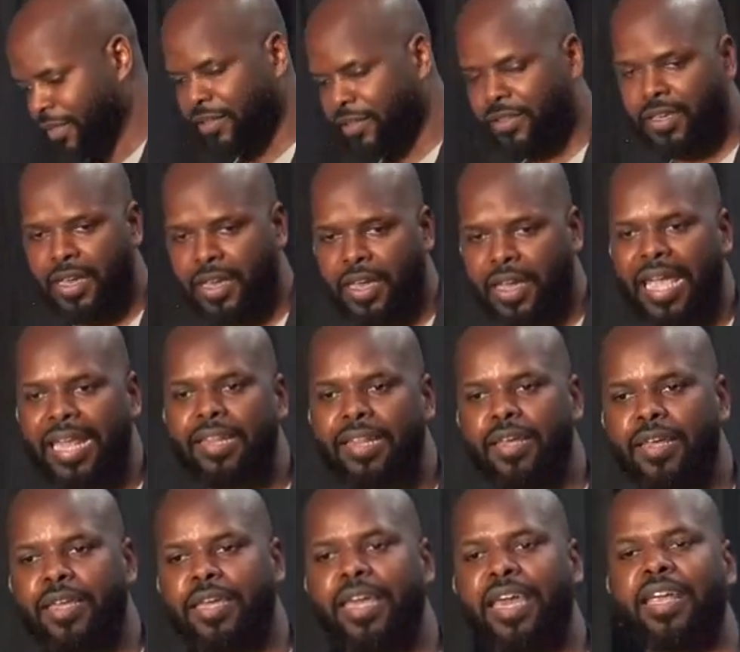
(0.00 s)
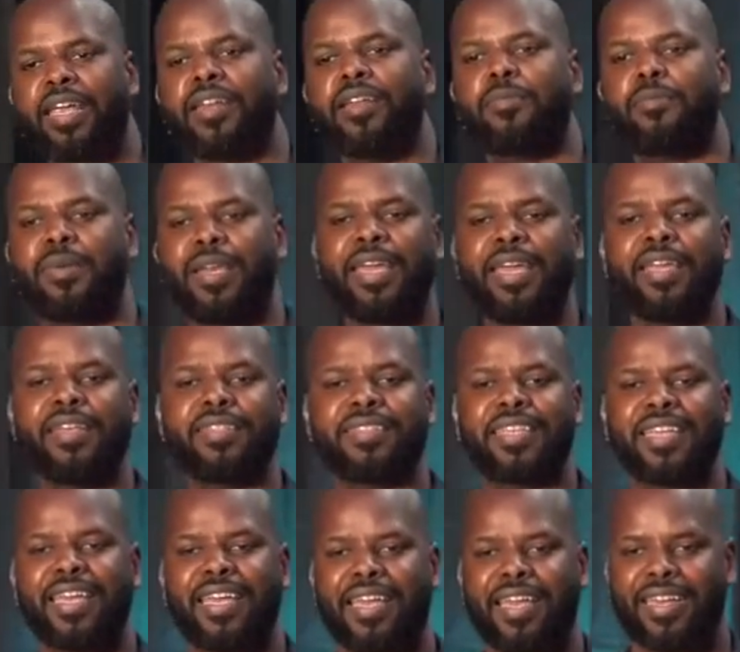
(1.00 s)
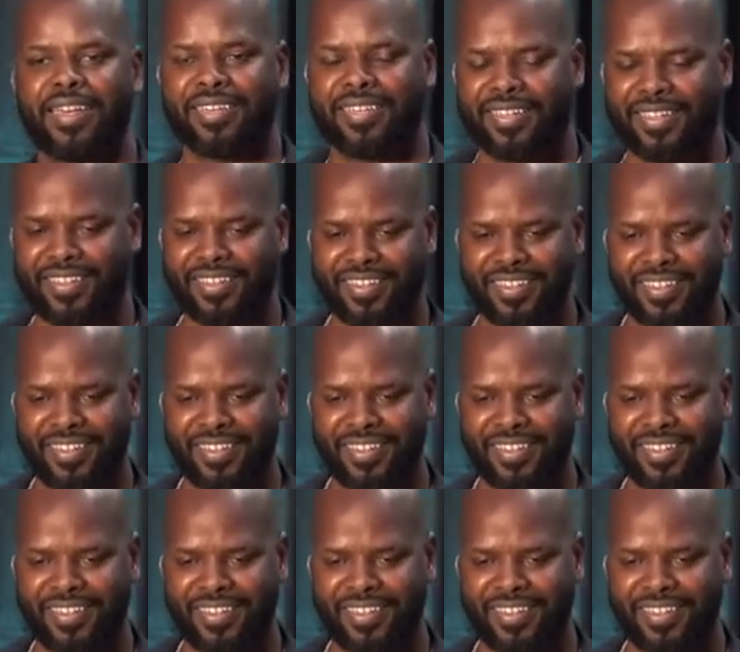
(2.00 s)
Yeah, and the kingdom needs it.